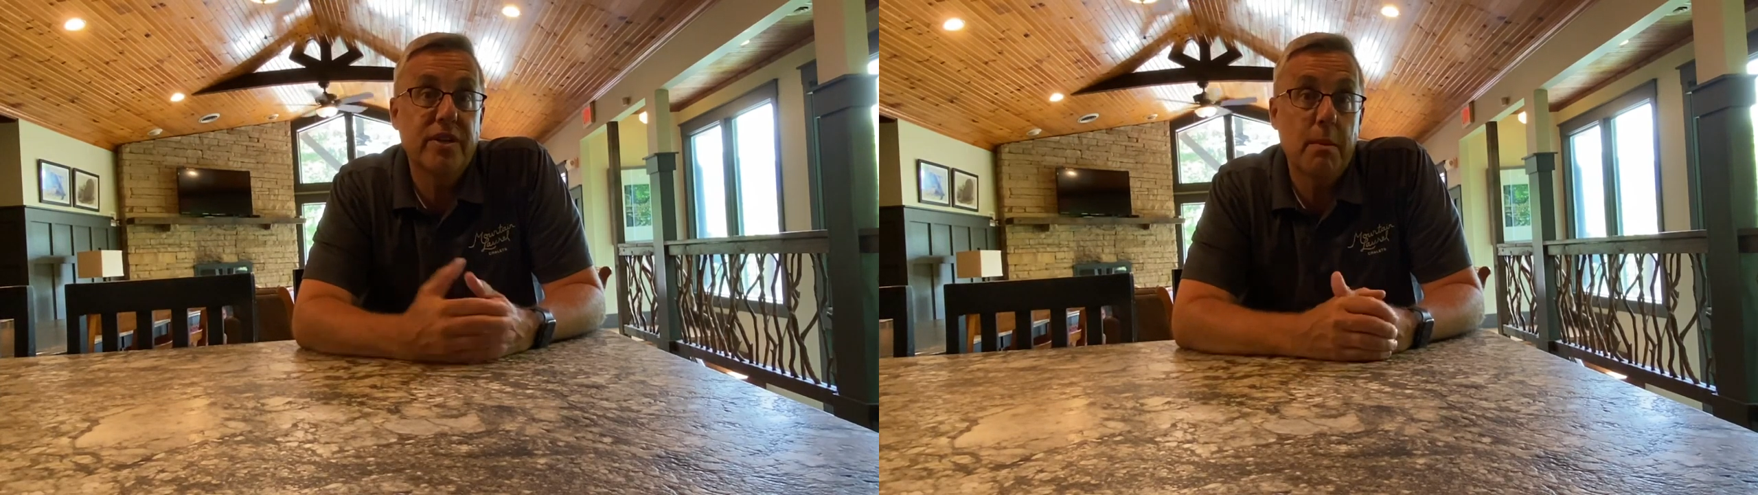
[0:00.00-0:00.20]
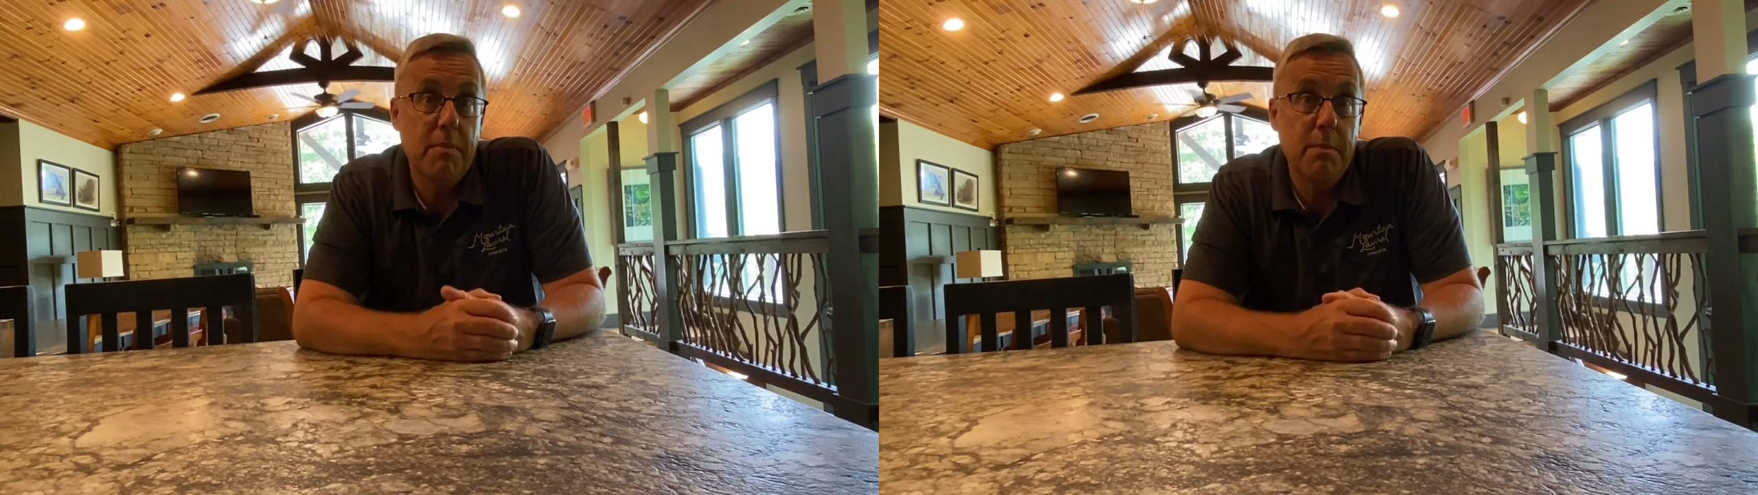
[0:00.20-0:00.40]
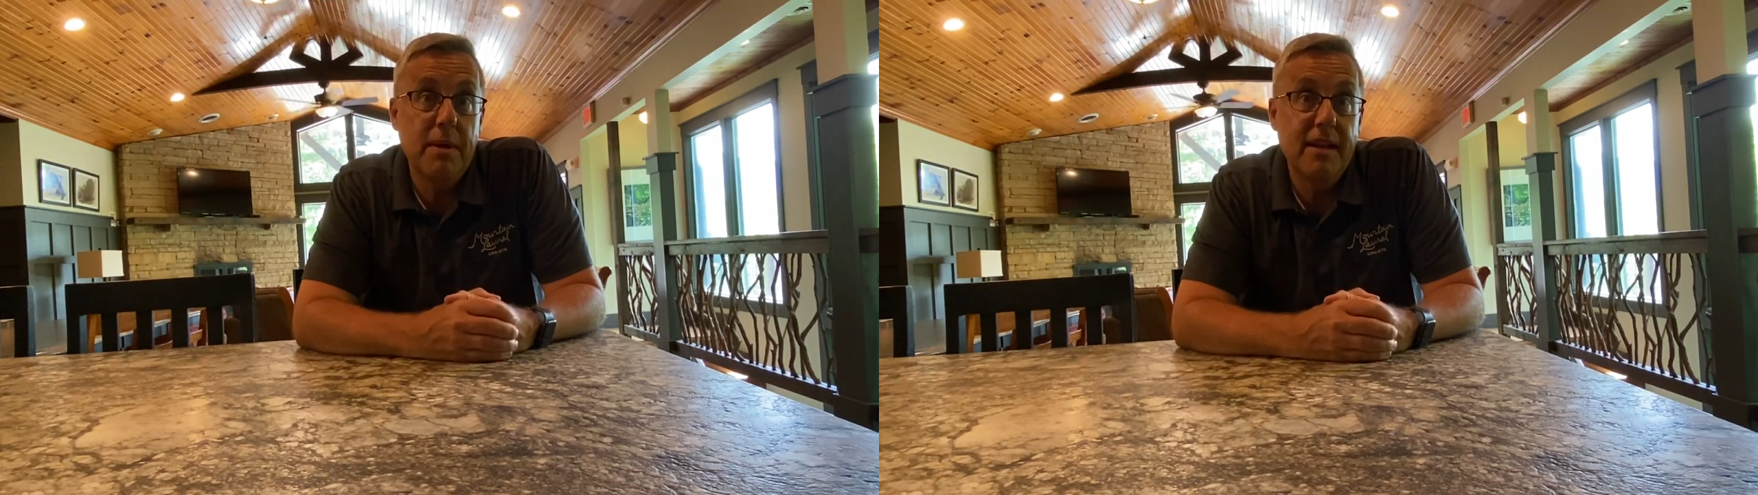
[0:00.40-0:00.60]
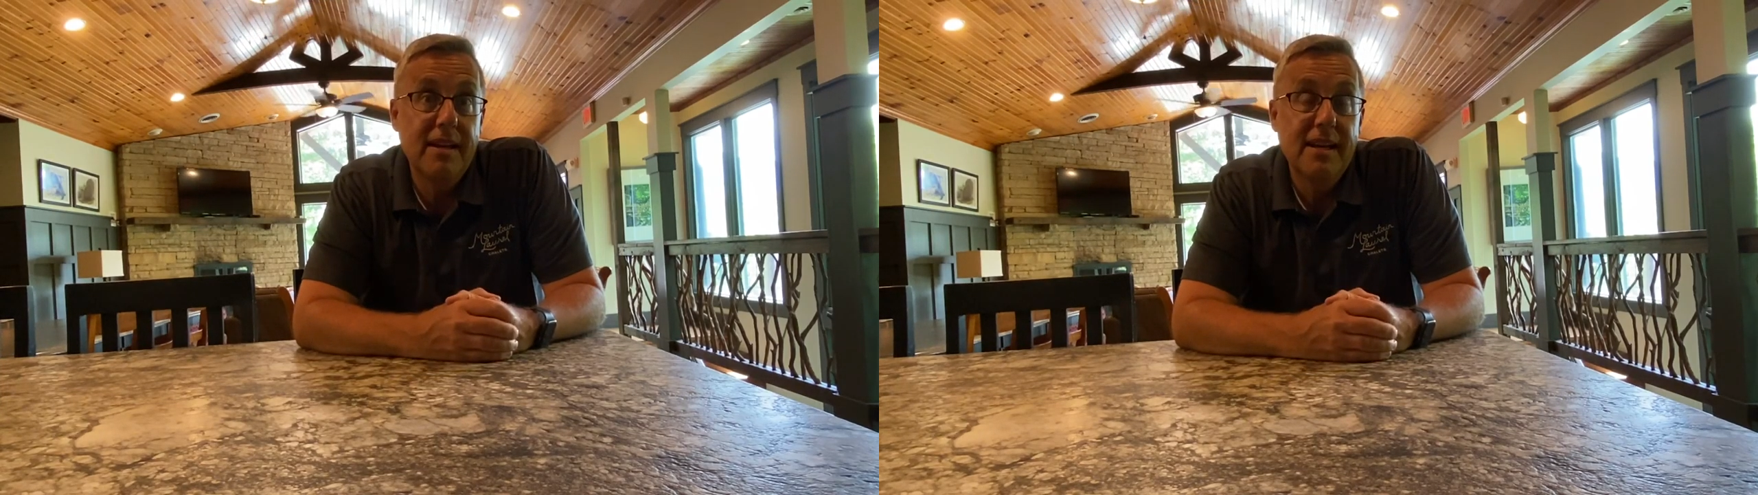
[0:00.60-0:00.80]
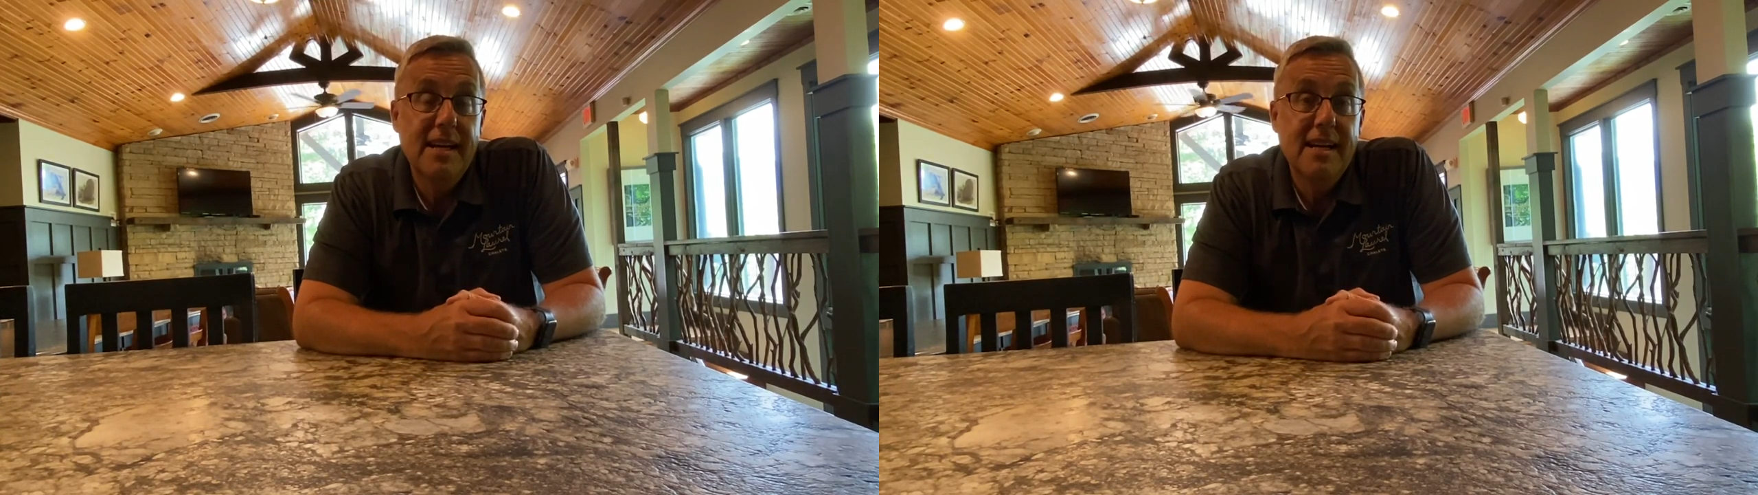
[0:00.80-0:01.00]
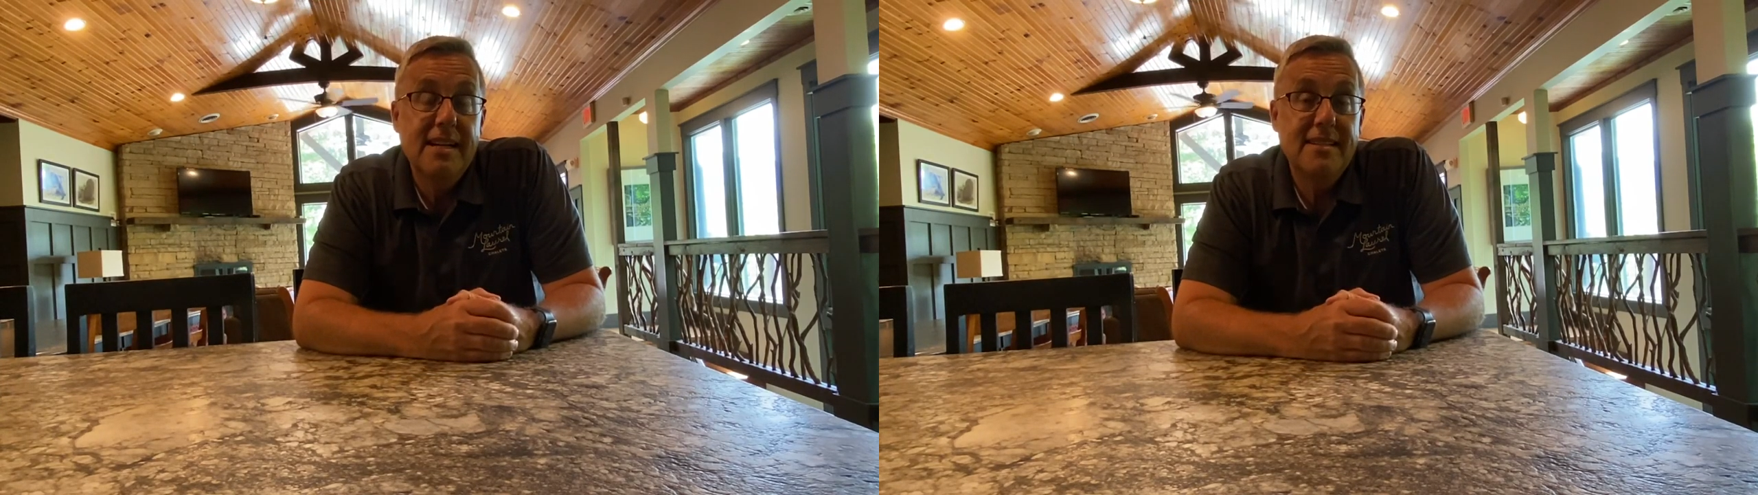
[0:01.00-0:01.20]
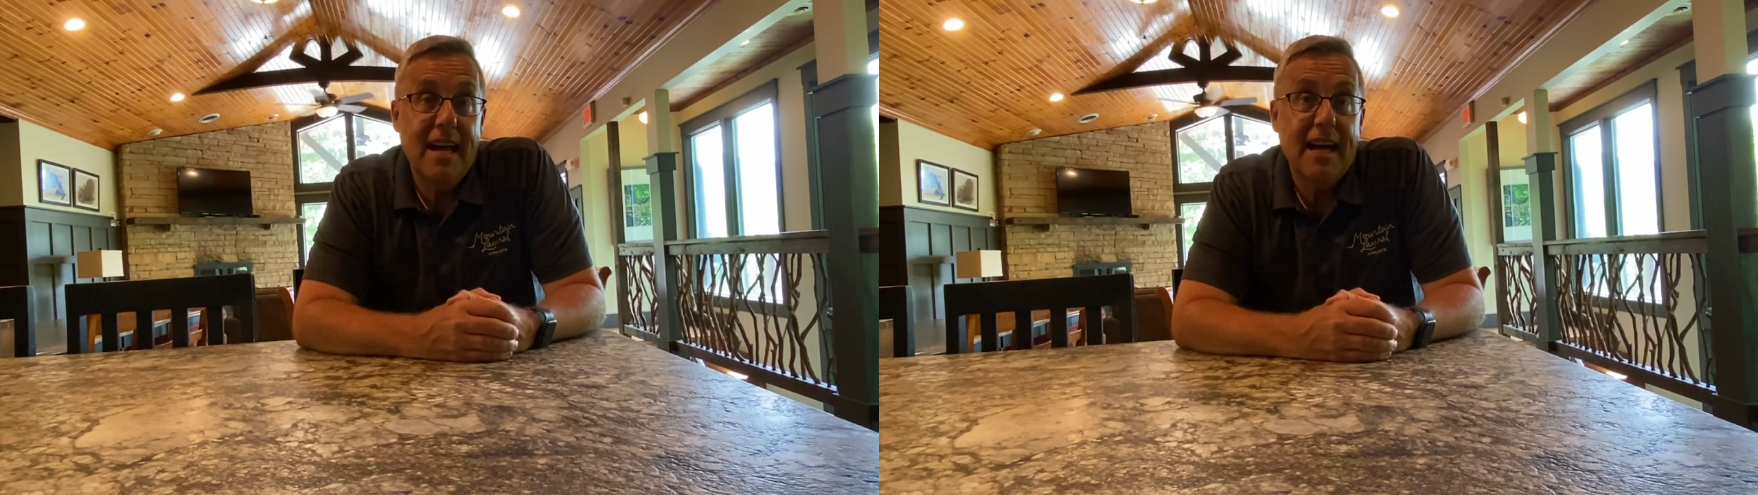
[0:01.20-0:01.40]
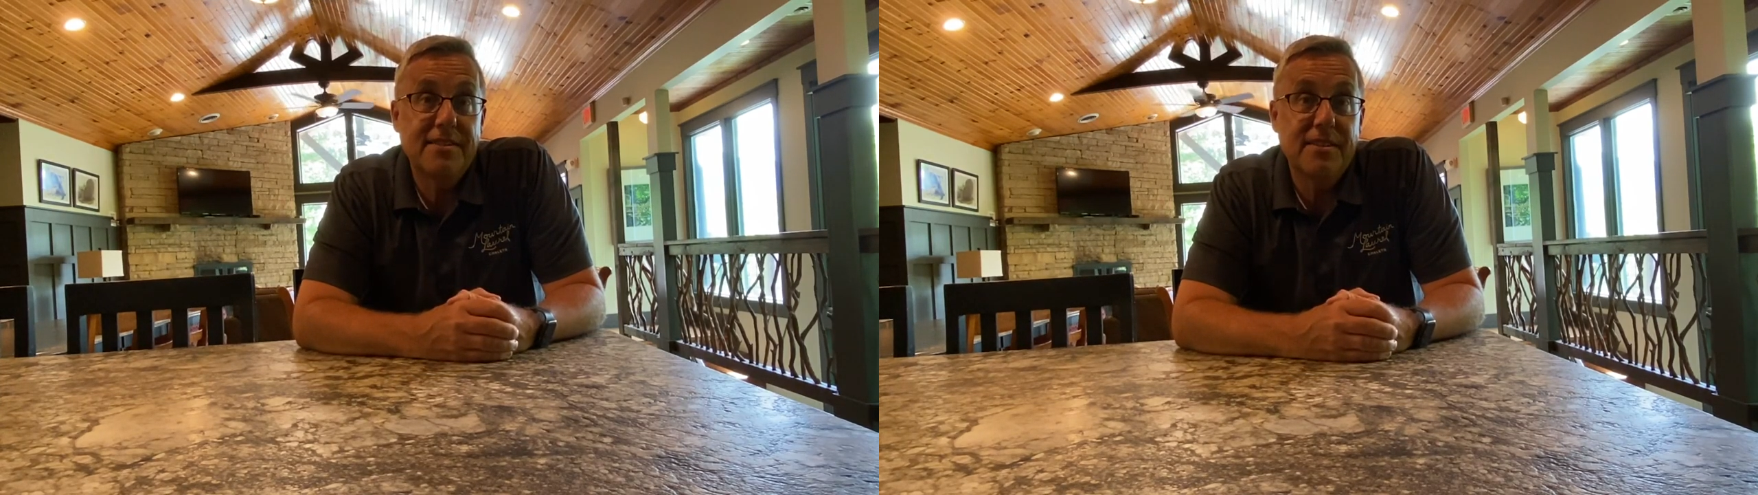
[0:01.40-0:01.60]
commitment
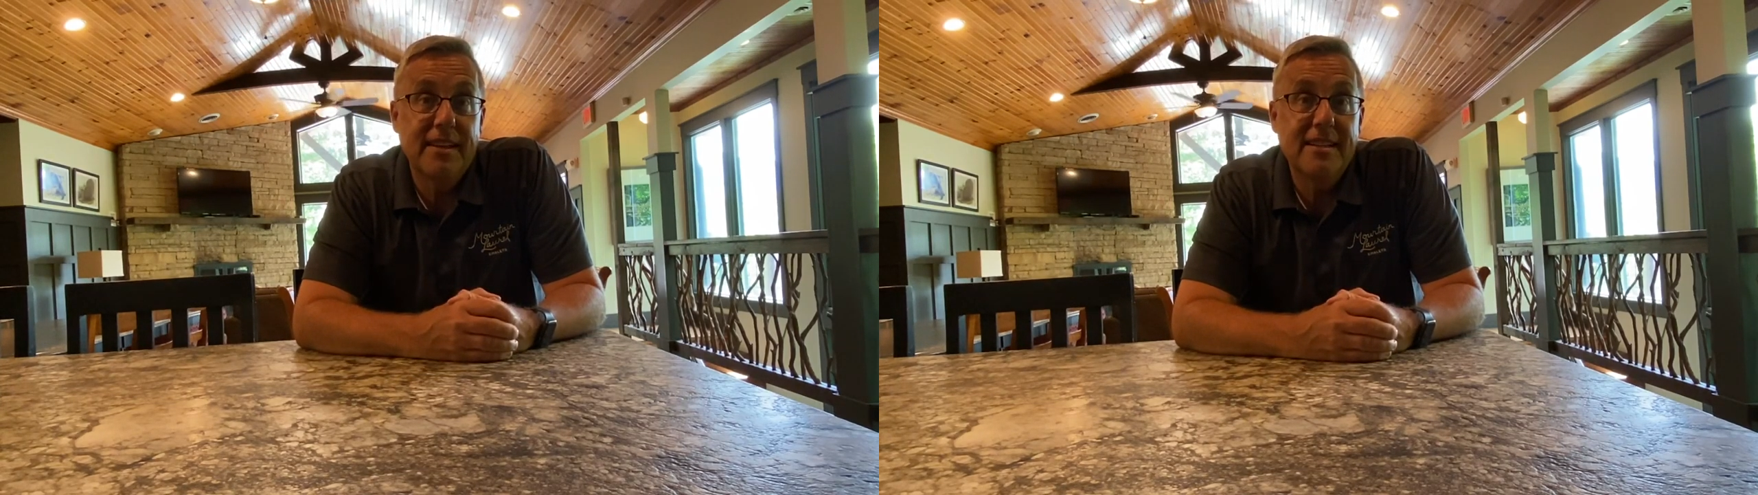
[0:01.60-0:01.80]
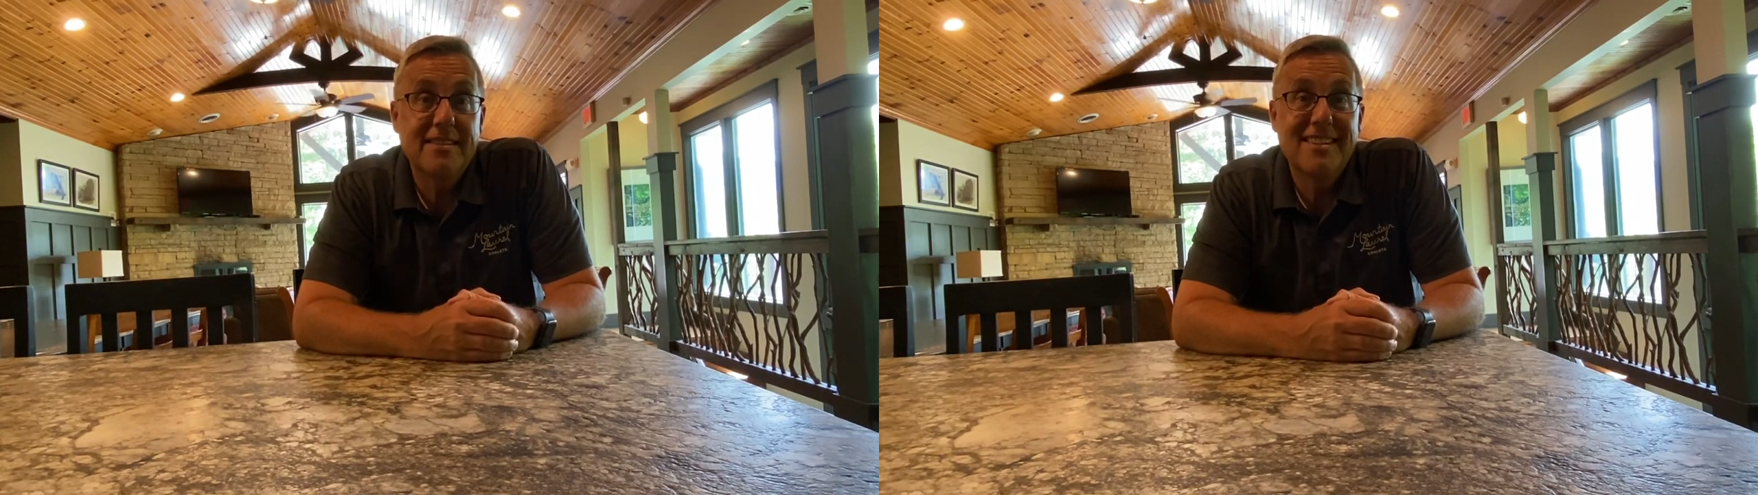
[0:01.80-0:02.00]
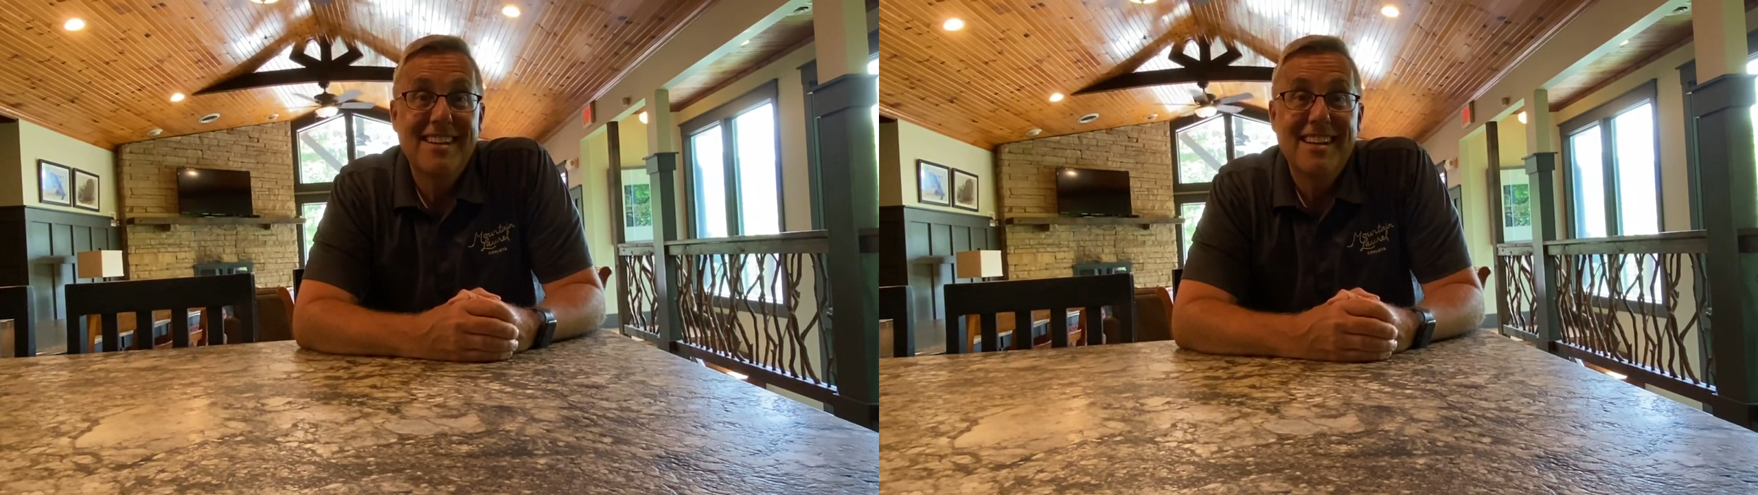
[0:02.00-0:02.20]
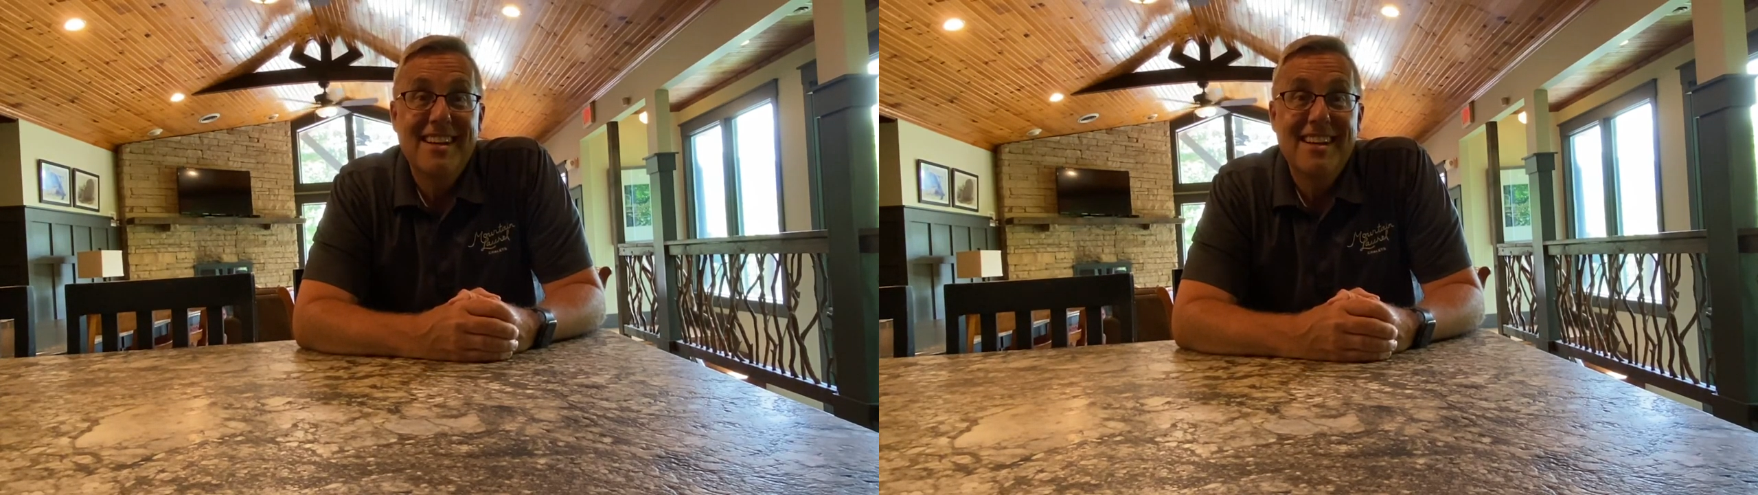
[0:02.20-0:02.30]
to excellence.